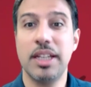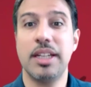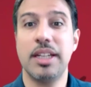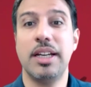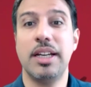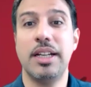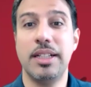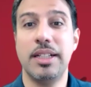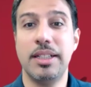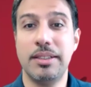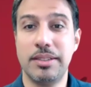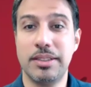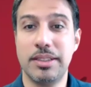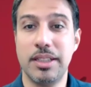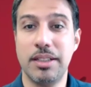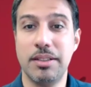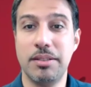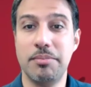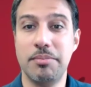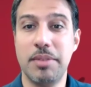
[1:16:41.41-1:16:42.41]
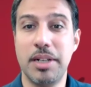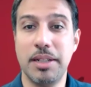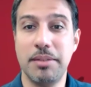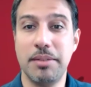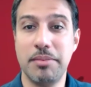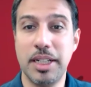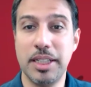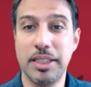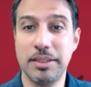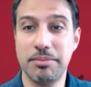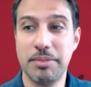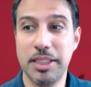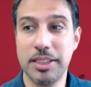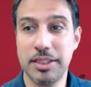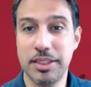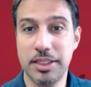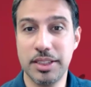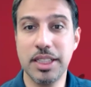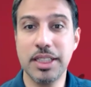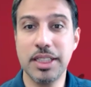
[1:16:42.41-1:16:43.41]
And so my
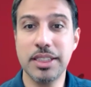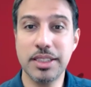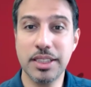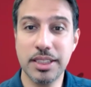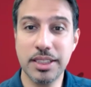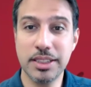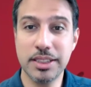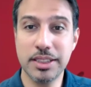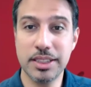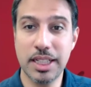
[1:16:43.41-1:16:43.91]
suggestion is